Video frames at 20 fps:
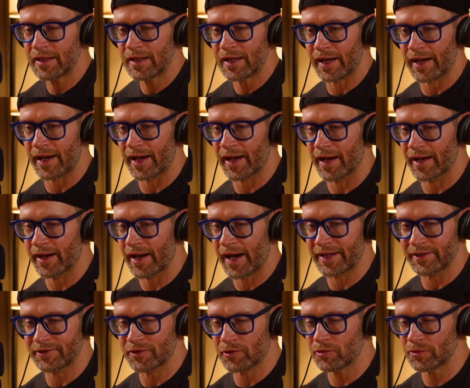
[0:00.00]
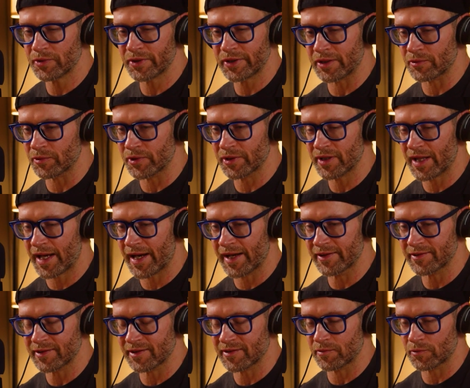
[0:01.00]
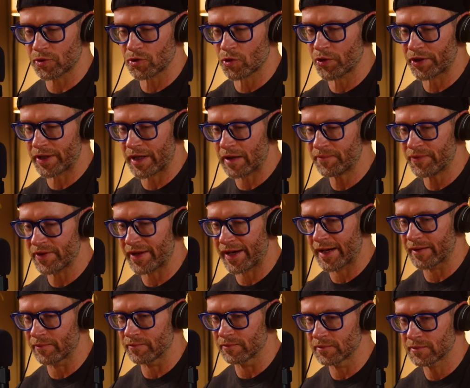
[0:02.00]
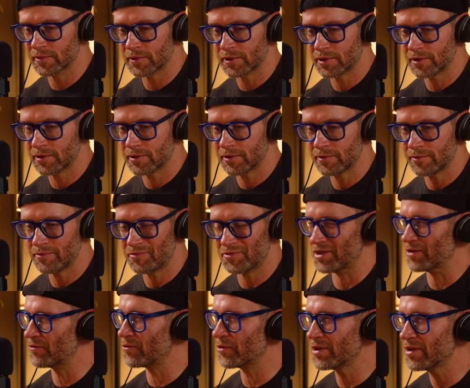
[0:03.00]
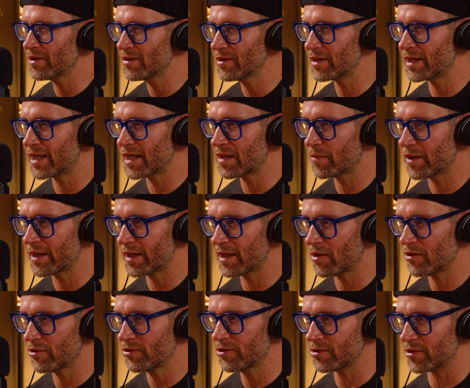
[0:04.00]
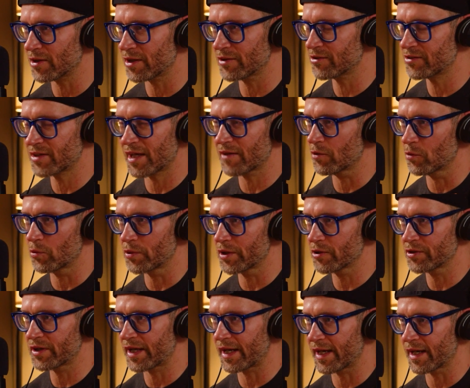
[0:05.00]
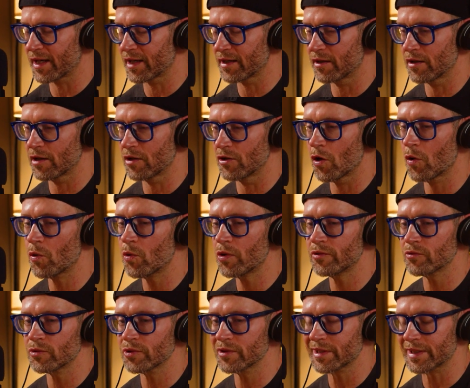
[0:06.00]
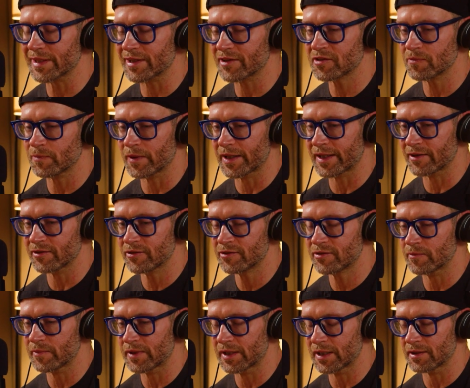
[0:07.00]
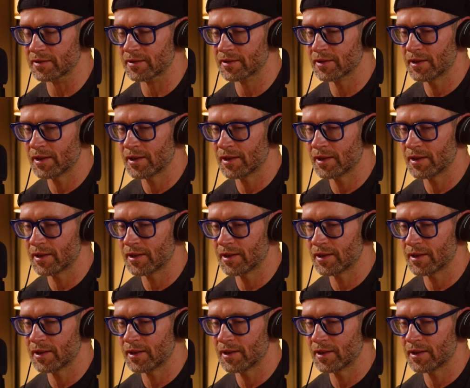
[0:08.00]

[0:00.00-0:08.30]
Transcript: and I don't really realize as I'm growing up that I'm different than anybody else. You know, I just have a weird hand. No one really explains to me